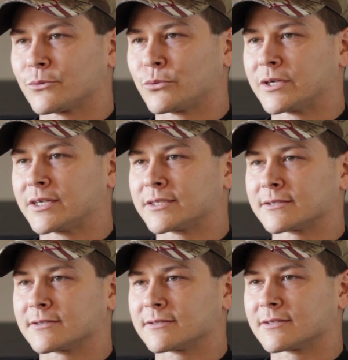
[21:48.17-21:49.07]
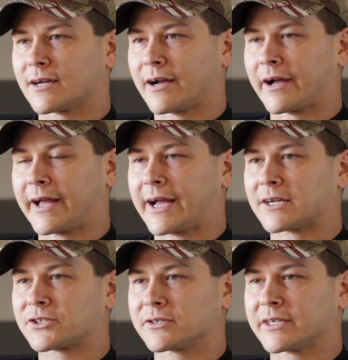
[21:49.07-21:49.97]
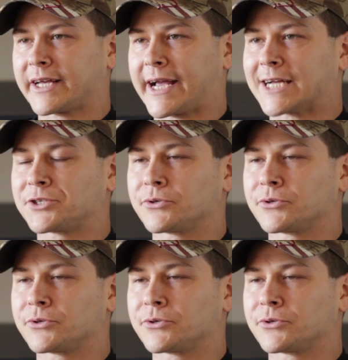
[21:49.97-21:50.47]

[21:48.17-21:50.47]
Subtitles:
when I actually had